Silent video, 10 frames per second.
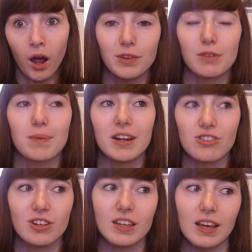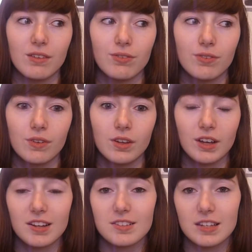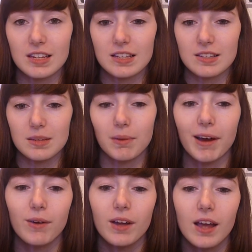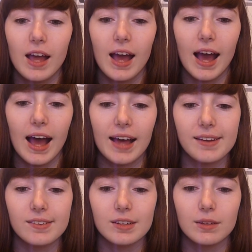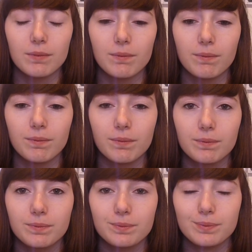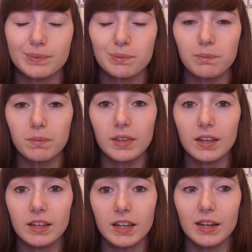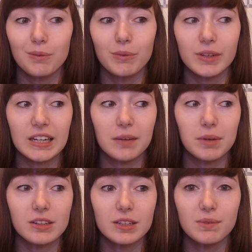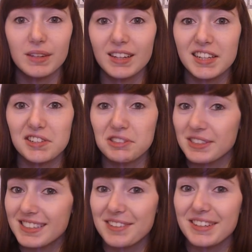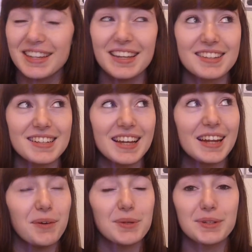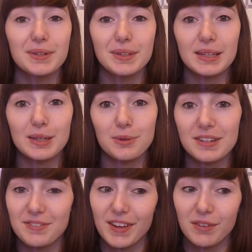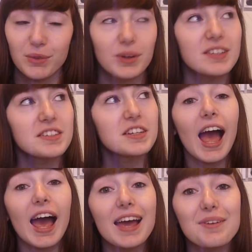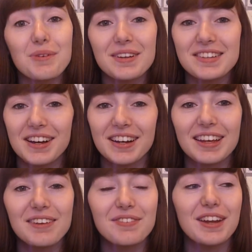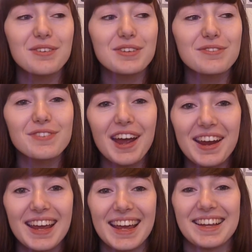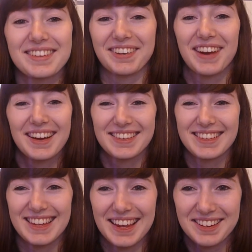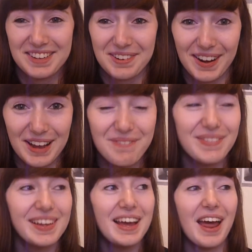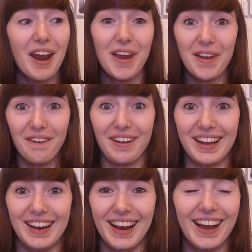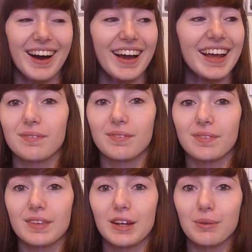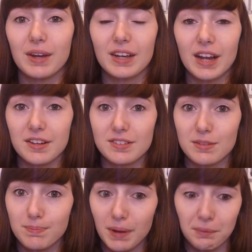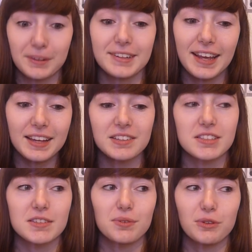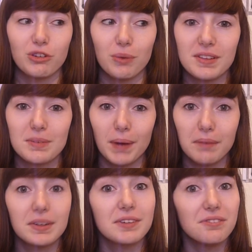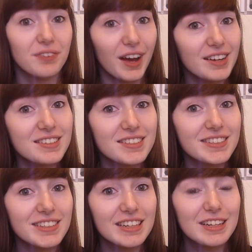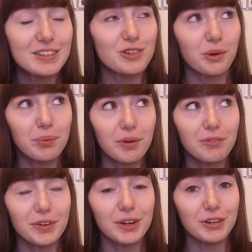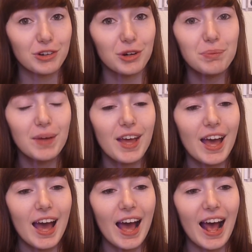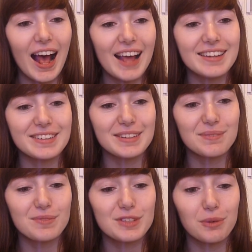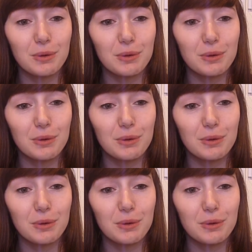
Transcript: no, his manager gave Cassidy his email, and um, yeah, we emailed him, and then he sorted us out tickets, and that was on the 23rd of August, and we went to Cardiff, and it was a very interesting trip, not gonna lie. The only way Cassidy's mum could take us is if she went to Birmingham first to drop off on her job, and um, so